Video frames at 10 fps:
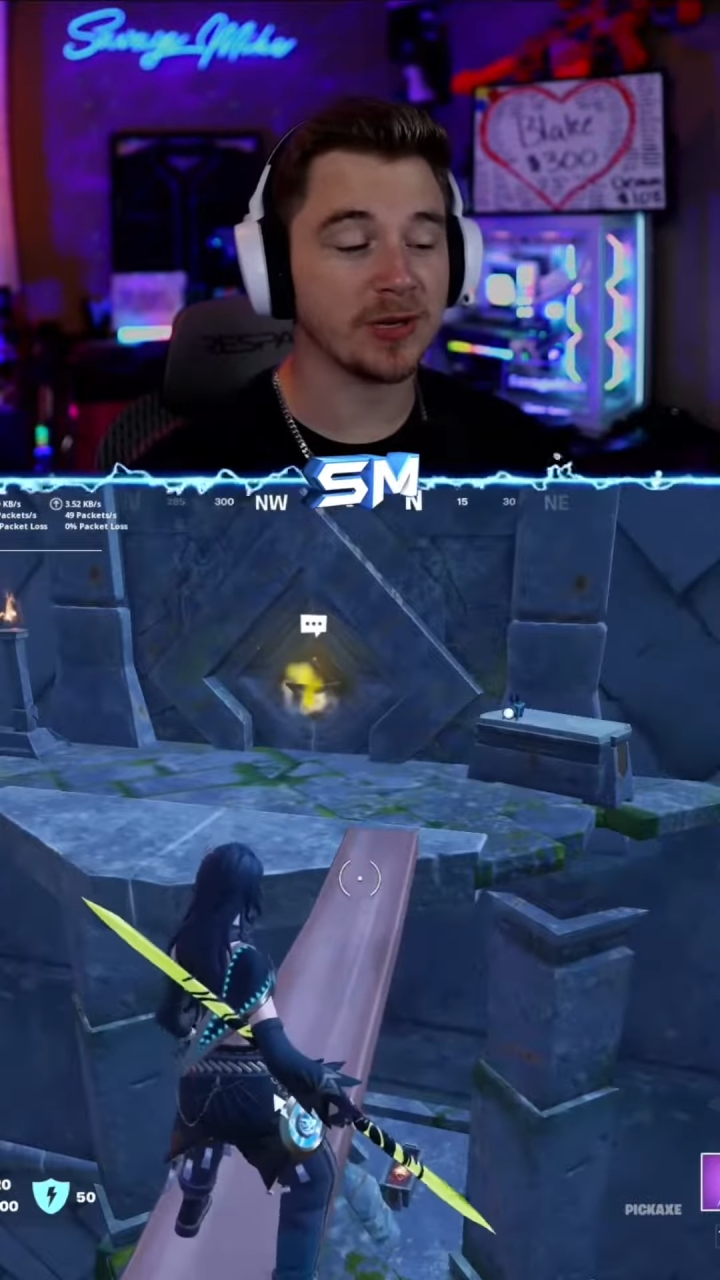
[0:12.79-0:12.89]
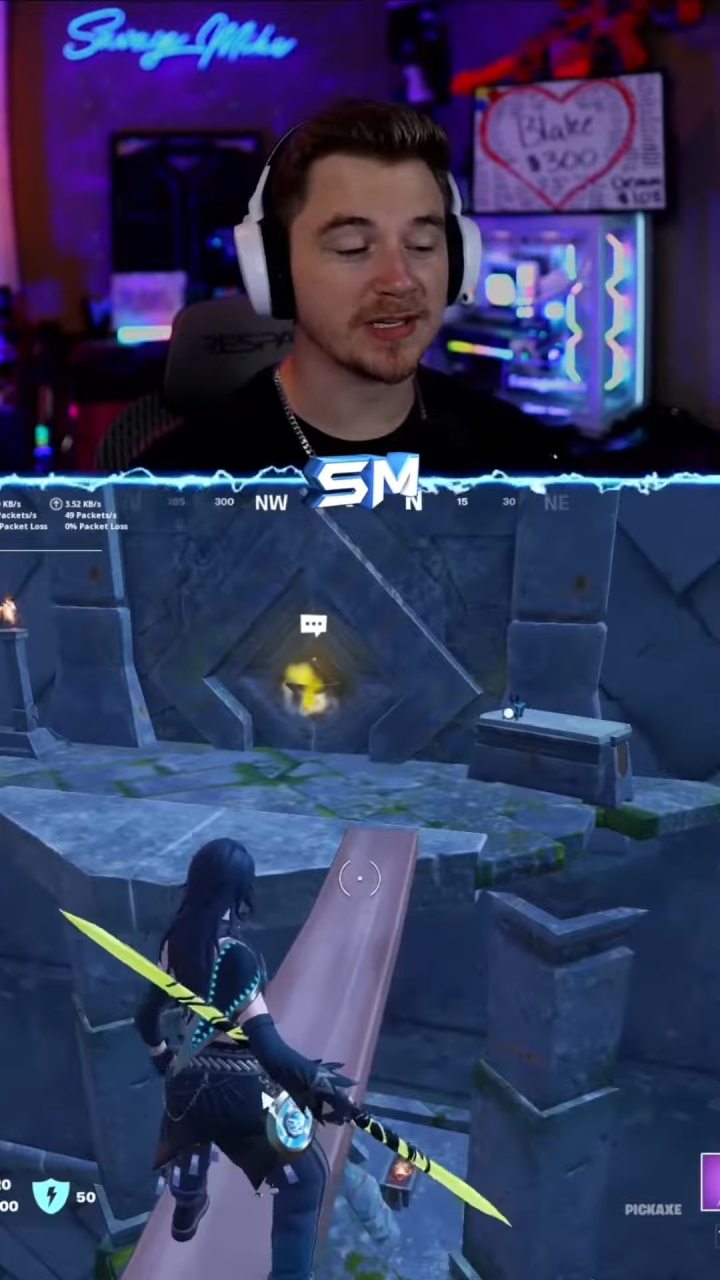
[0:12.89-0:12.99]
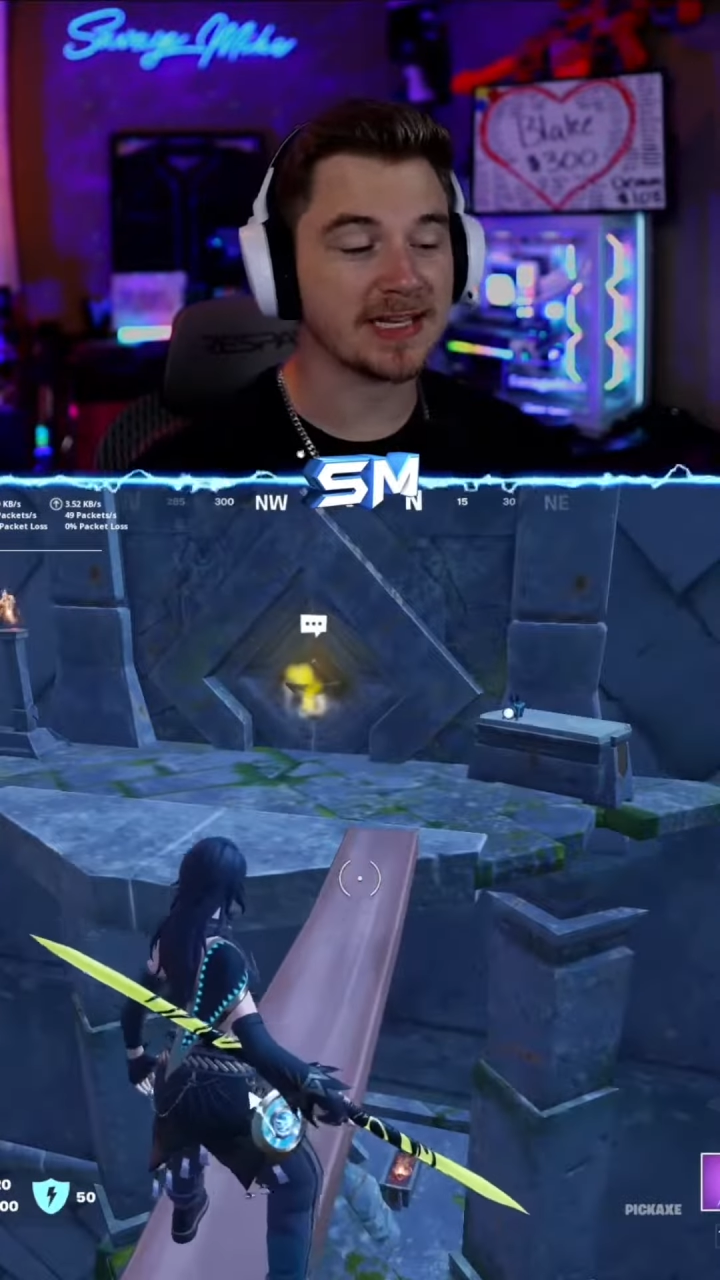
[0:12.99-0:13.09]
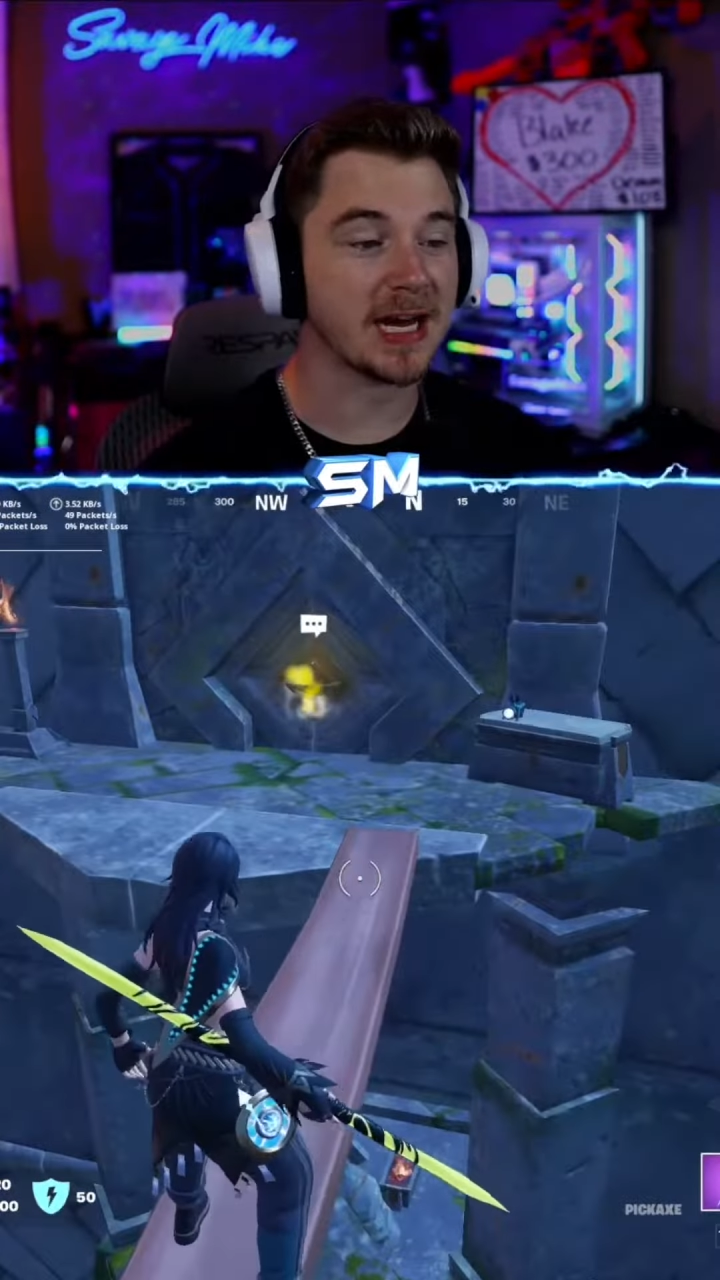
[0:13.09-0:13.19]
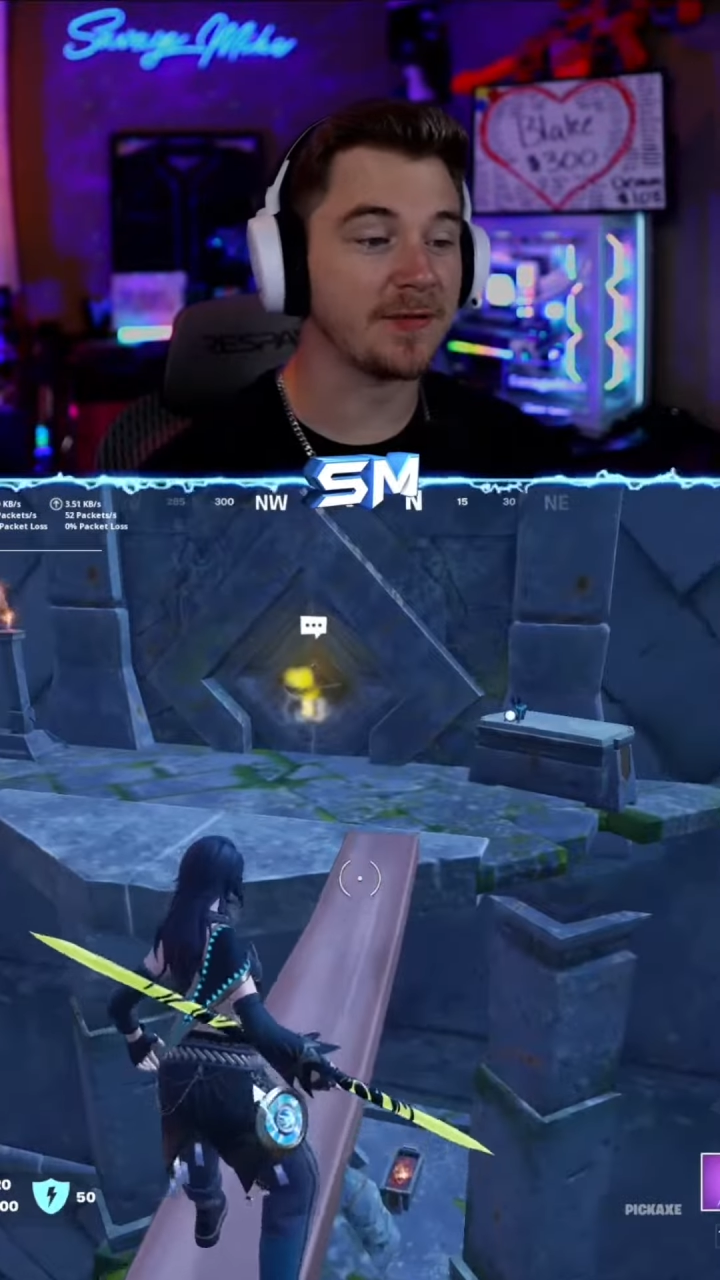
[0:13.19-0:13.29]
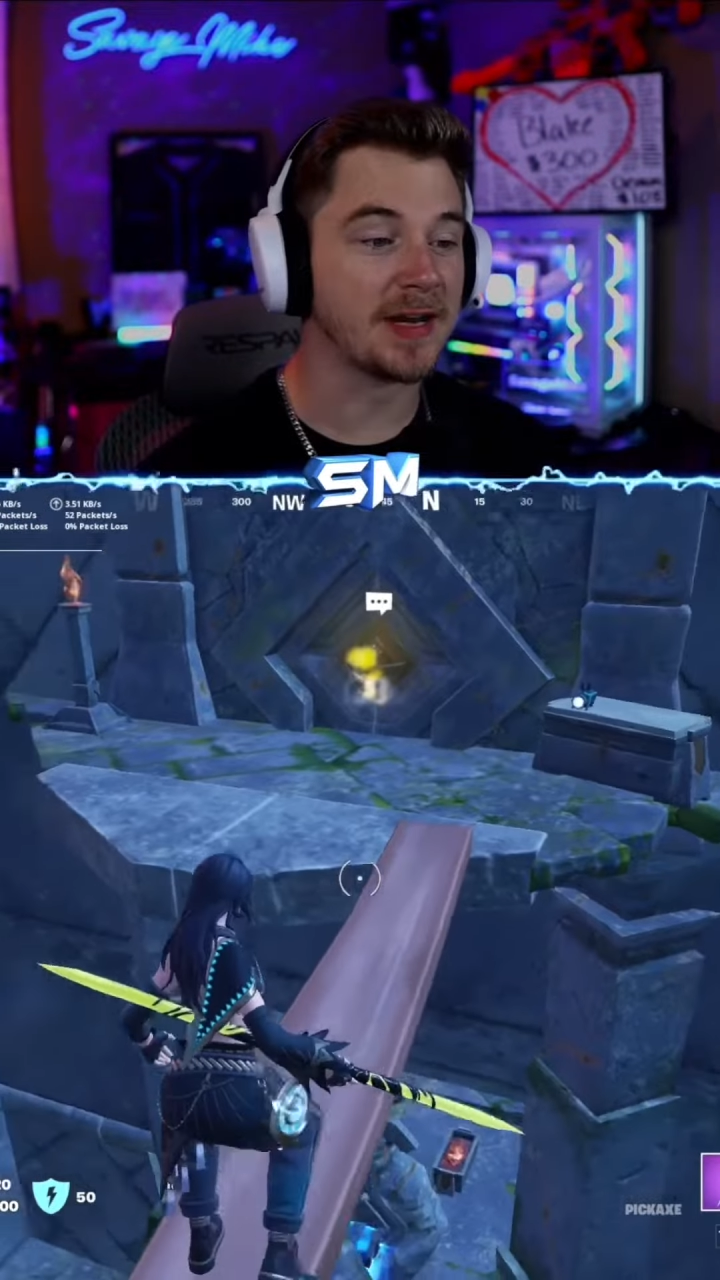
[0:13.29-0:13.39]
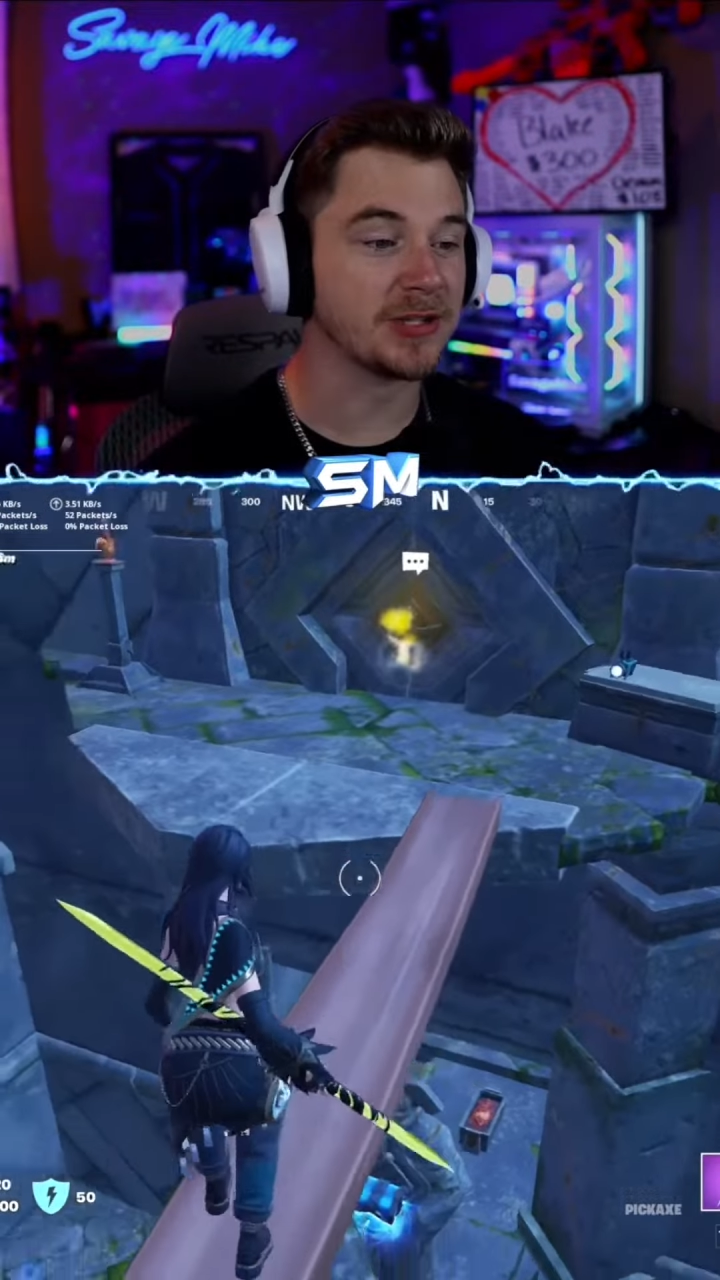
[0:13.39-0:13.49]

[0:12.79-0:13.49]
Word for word: and sacrificing